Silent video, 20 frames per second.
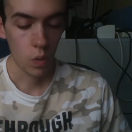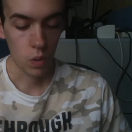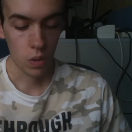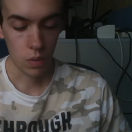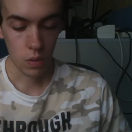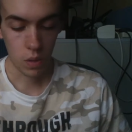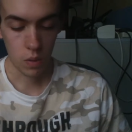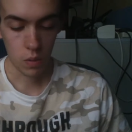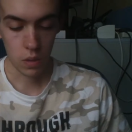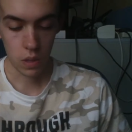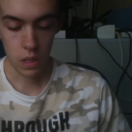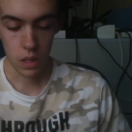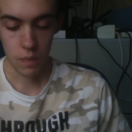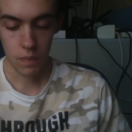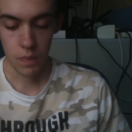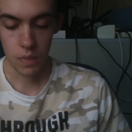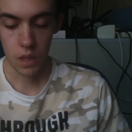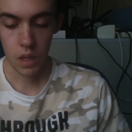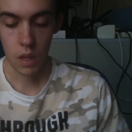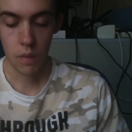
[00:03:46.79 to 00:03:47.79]
was what I
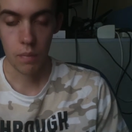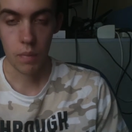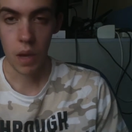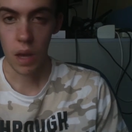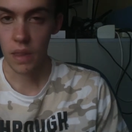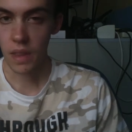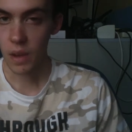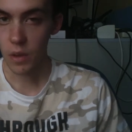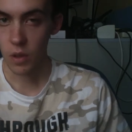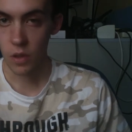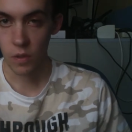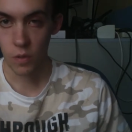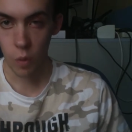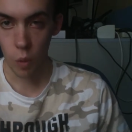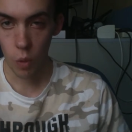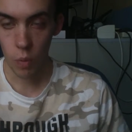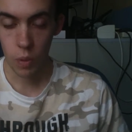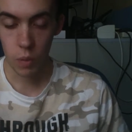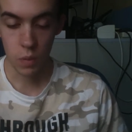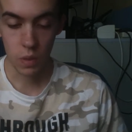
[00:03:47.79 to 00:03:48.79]
wanted, but there was
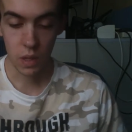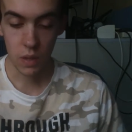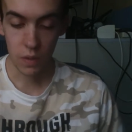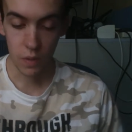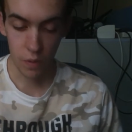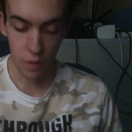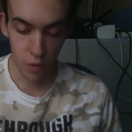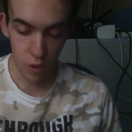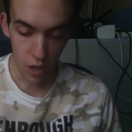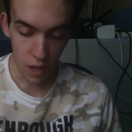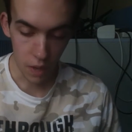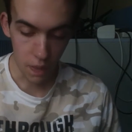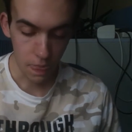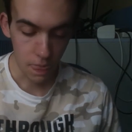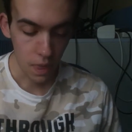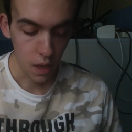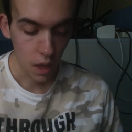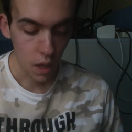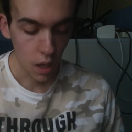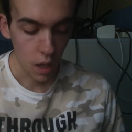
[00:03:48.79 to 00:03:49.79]
four people instead of three.
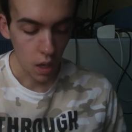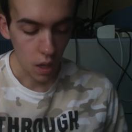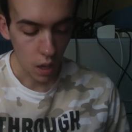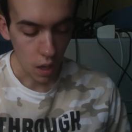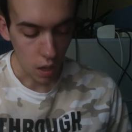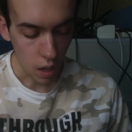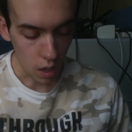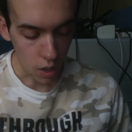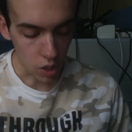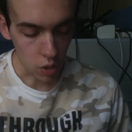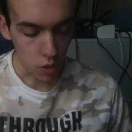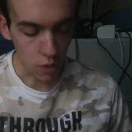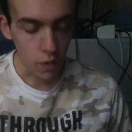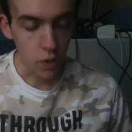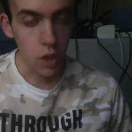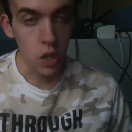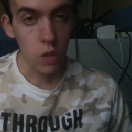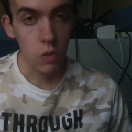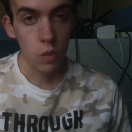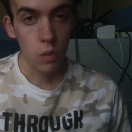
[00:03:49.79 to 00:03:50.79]
So the
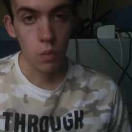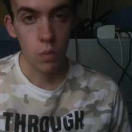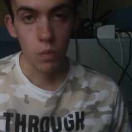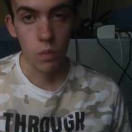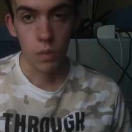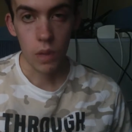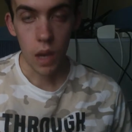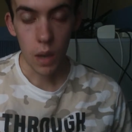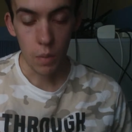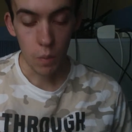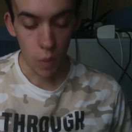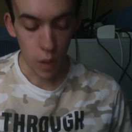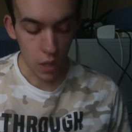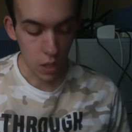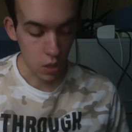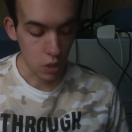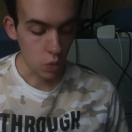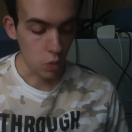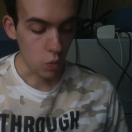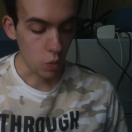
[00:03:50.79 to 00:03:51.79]
first one that I
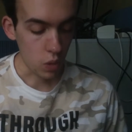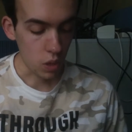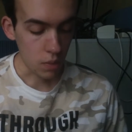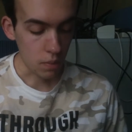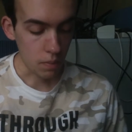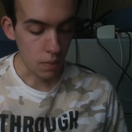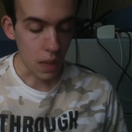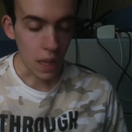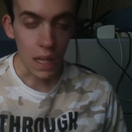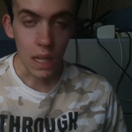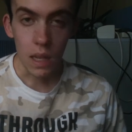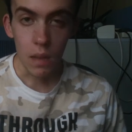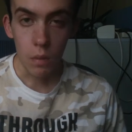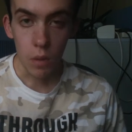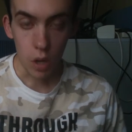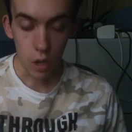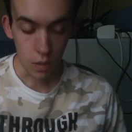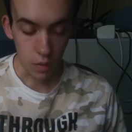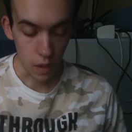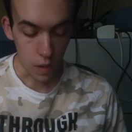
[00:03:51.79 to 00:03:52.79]
went to was Melanie
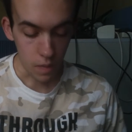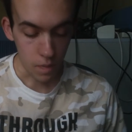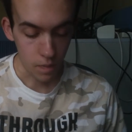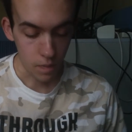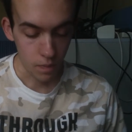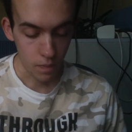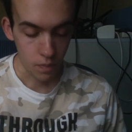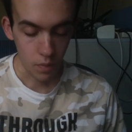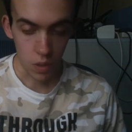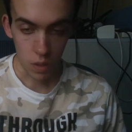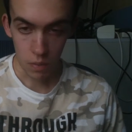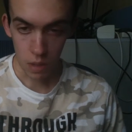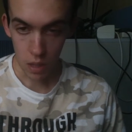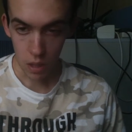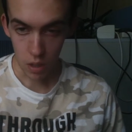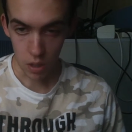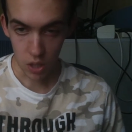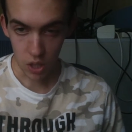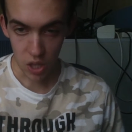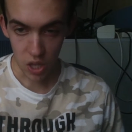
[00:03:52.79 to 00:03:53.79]
Murphy, which I met
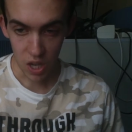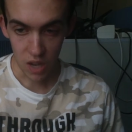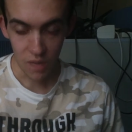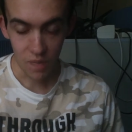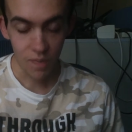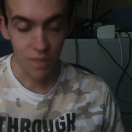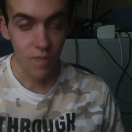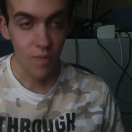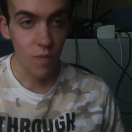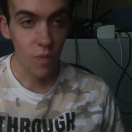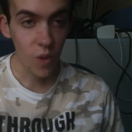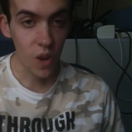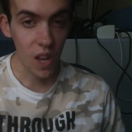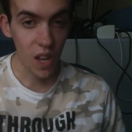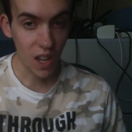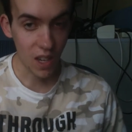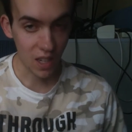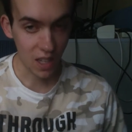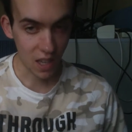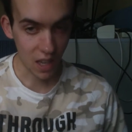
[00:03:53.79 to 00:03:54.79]
last year,
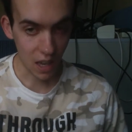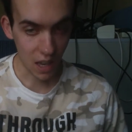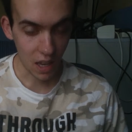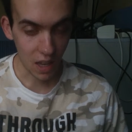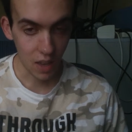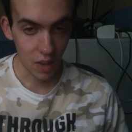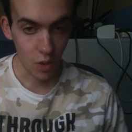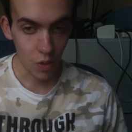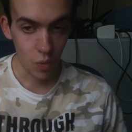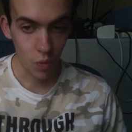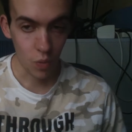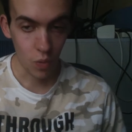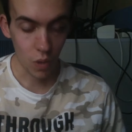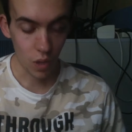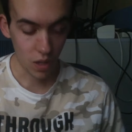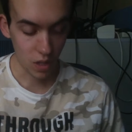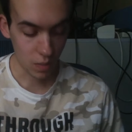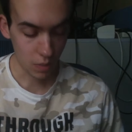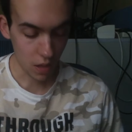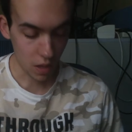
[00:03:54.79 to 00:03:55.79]
Riyadh K, who
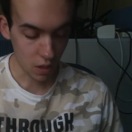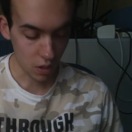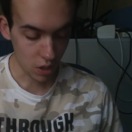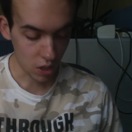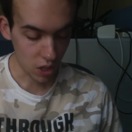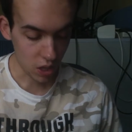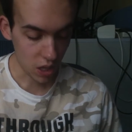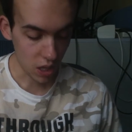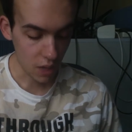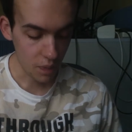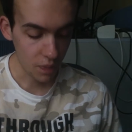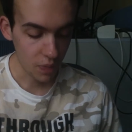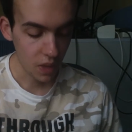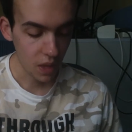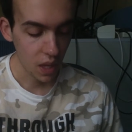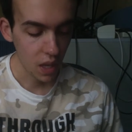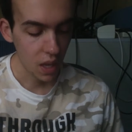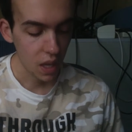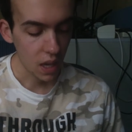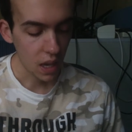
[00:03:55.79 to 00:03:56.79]
which I met last year,
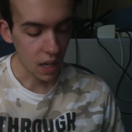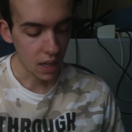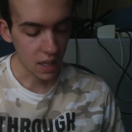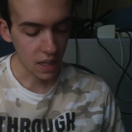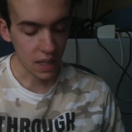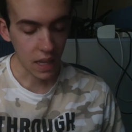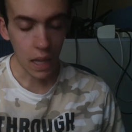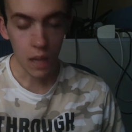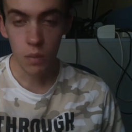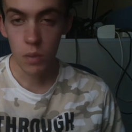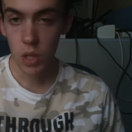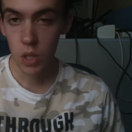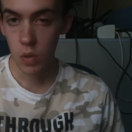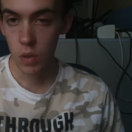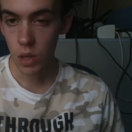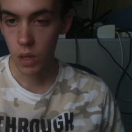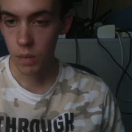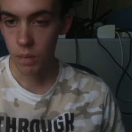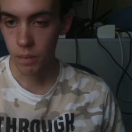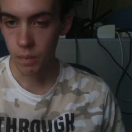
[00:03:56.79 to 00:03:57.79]
and then Callum
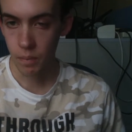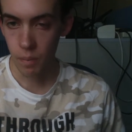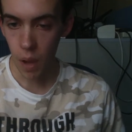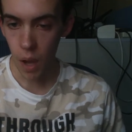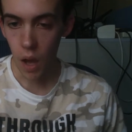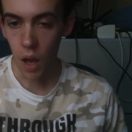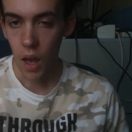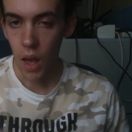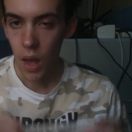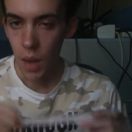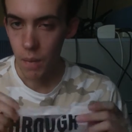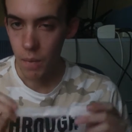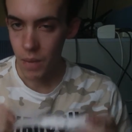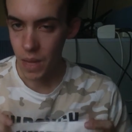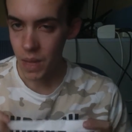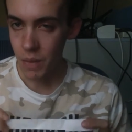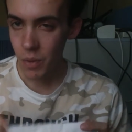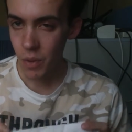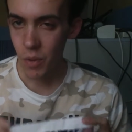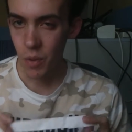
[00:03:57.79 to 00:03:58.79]
McSween. But
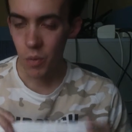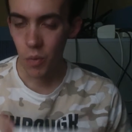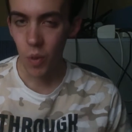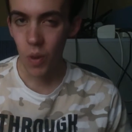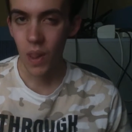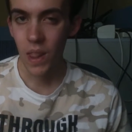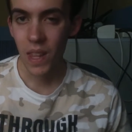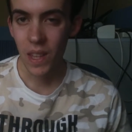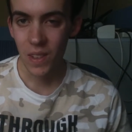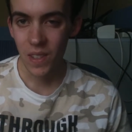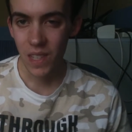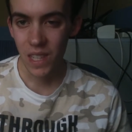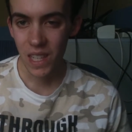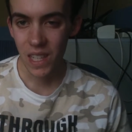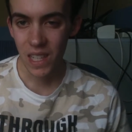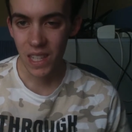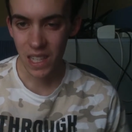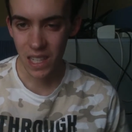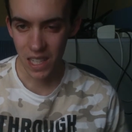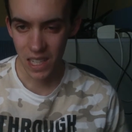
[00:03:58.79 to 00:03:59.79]
Melanie Murphy brought her little sister